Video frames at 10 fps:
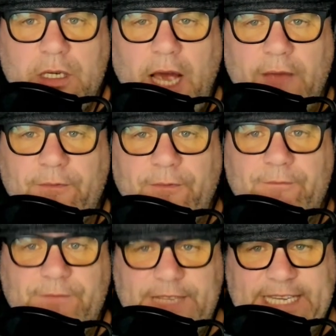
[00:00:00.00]
I've
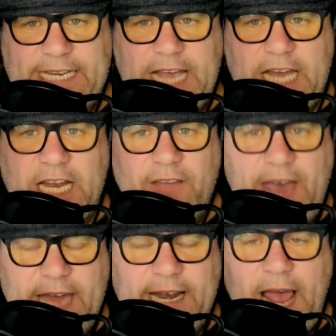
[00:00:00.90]
seen that. I've
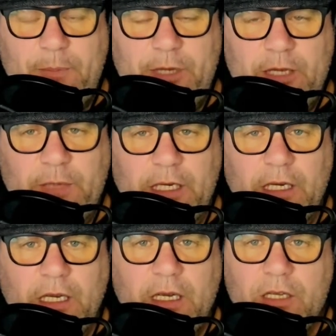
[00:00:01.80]
had it happen to me.
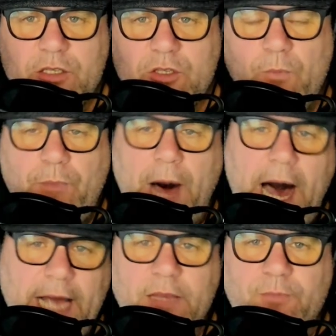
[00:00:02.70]
So
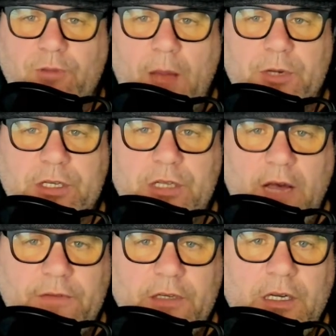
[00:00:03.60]
buy the proper
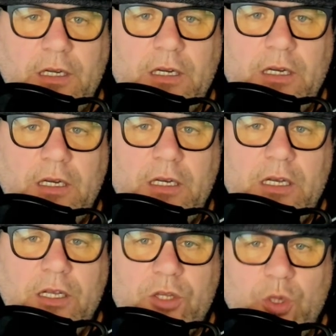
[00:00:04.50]
stuff.
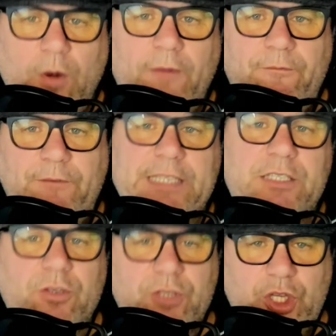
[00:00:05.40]
Do a
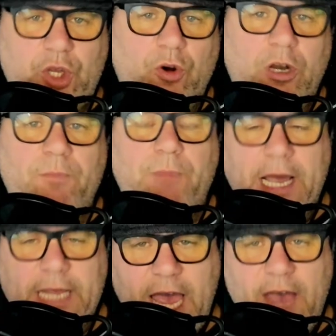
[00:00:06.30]
physical security
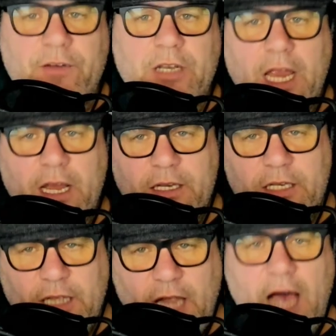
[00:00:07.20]
by having a
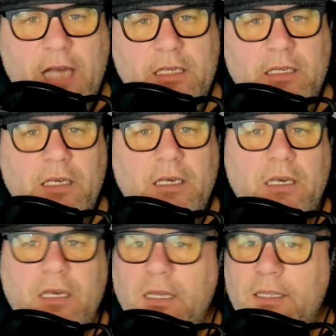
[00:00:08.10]
lock.
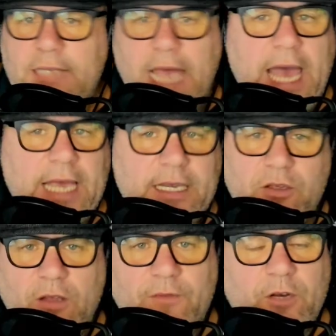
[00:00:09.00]
Tag is
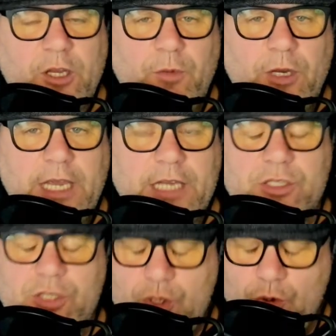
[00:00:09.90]
only for
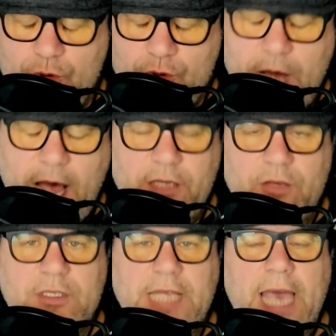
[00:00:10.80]
communication. Do not
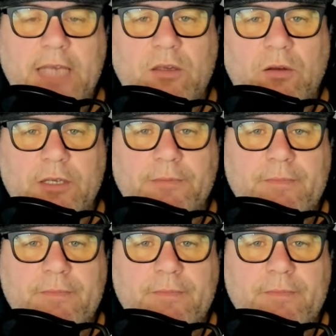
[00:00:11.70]
use tags only.